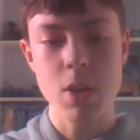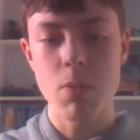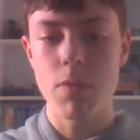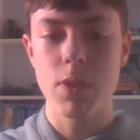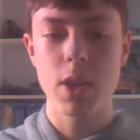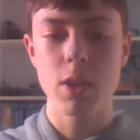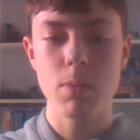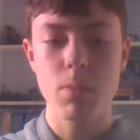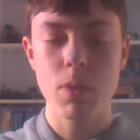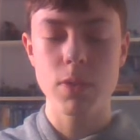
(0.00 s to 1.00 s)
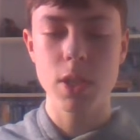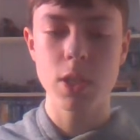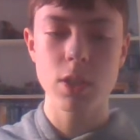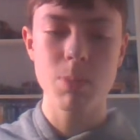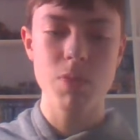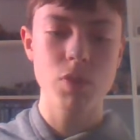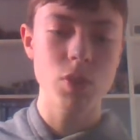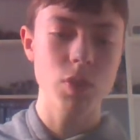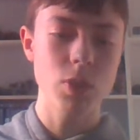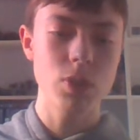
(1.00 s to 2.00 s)
with the Kingdom of
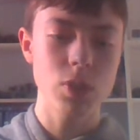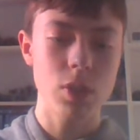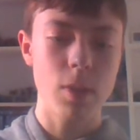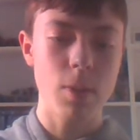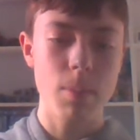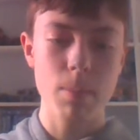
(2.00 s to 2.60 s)
Jerusalem,